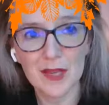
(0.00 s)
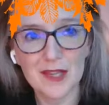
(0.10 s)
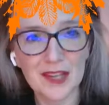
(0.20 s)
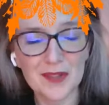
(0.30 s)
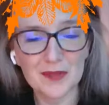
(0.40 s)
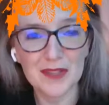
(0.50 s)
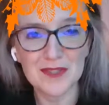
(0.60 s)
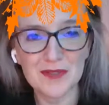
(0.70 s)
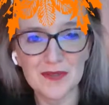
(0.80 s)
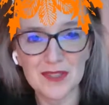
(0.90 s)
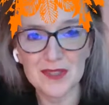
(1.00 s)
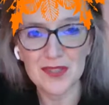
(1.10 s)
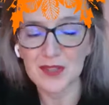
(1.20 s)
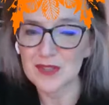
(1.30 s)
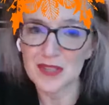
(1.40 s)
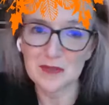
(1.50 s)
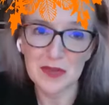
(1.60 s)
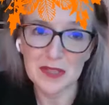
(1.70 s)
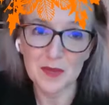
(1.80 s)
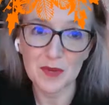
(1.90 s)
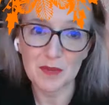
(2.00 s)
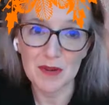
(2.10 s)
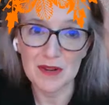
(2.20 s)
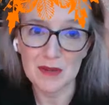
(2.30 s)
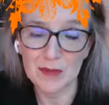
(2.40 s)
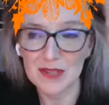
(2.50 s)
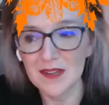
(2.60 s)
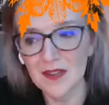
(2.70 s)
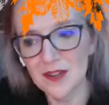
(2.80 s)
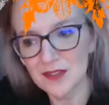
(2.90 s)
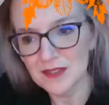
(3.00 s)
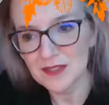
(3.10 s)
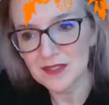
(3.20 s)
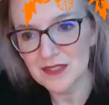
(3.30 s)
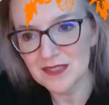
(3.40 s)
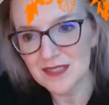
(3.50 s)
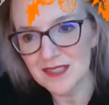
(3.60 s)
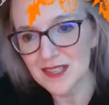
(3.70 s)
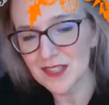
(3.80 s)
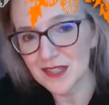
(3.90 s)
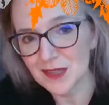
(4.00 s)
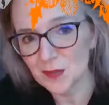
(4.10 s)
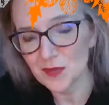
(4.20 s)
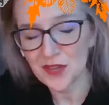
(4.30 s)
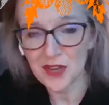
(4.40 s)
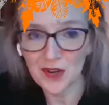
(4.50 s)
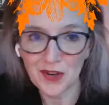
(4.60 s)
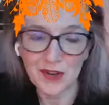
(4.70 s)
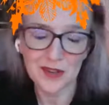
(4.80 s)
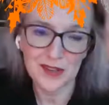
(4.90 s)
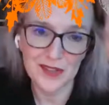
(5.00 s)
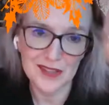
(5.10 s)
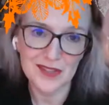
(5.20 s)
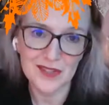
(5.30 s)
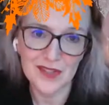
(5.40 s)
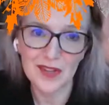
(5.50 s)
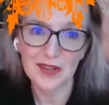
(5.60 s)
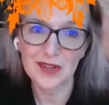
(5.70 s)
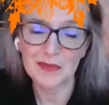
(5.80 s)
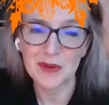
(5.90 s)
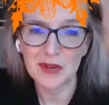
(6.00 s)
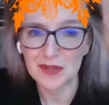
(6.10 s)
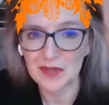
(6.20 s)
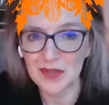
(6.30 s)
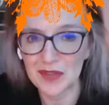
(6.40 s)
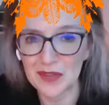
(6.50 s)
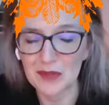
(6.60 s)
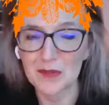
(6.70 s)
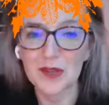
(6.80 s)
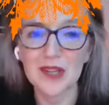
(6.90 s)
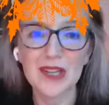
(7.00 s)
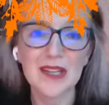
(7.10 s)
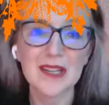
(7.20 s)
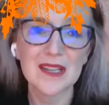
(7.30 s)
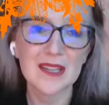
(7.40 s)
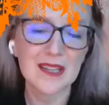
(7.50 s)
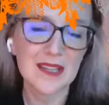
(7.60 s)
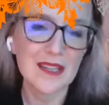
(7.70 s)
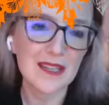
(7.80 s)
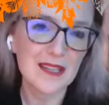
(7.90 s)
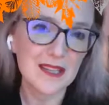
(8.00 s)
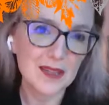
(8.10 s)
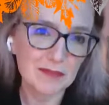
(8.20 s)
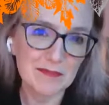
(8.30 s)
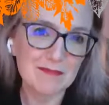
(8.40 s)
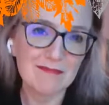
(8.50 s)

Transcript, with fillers: may not otherwise have, you know say picked up your book but they heard a clip they heard this they heard part of the audiobook they